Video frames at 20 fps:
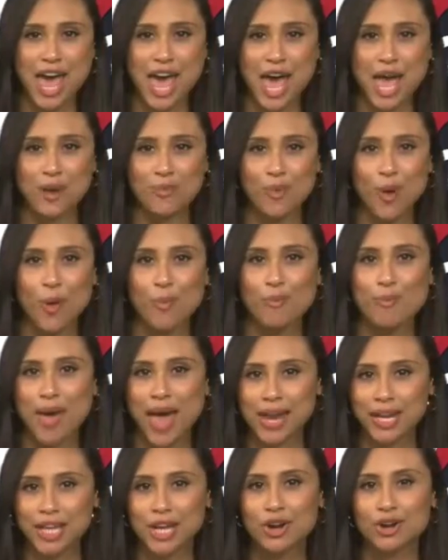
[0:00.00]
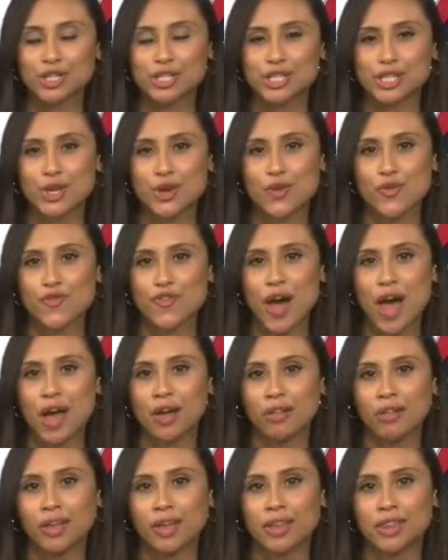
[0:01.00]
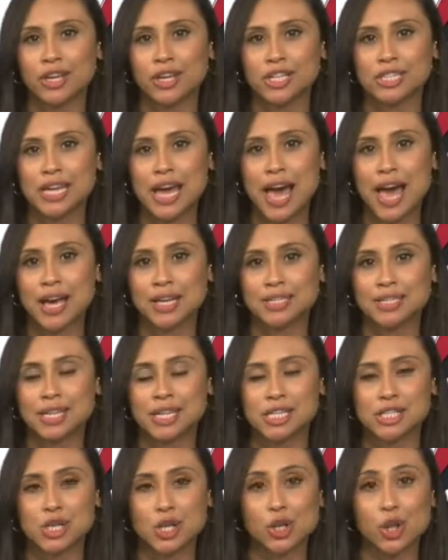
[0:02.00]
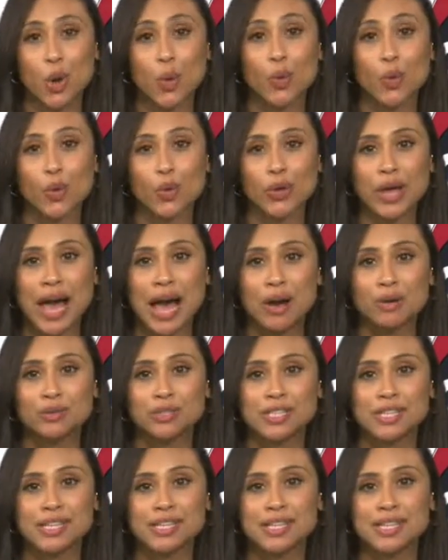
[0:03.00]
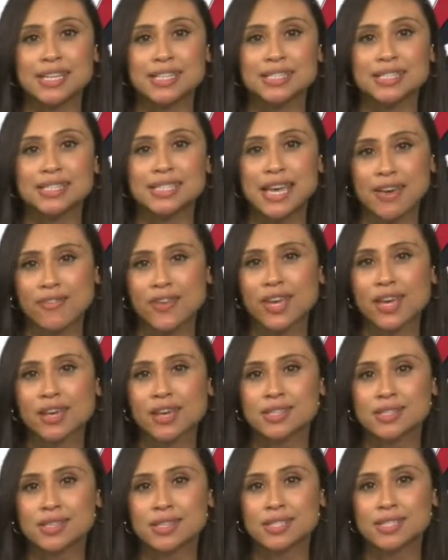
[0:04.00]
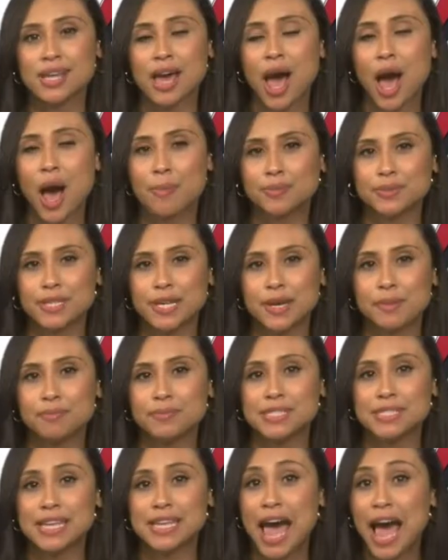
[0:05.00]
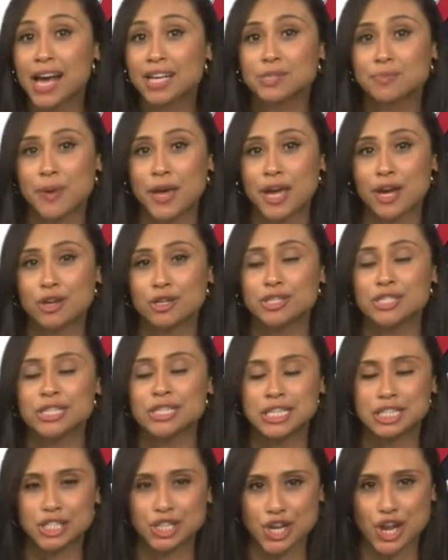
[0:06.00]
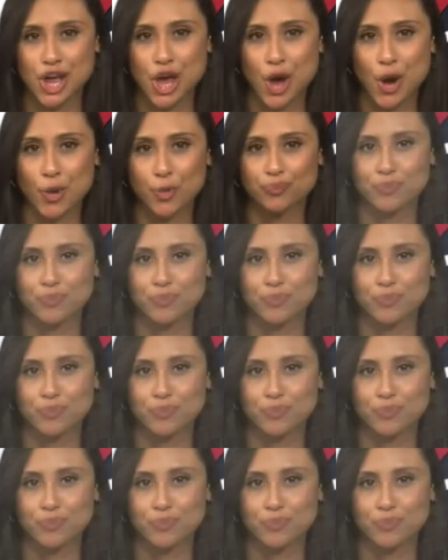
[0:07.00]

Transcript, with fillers: And while many are still filing their taxes, a local accountant is giving us the top tips taxpayers need to know.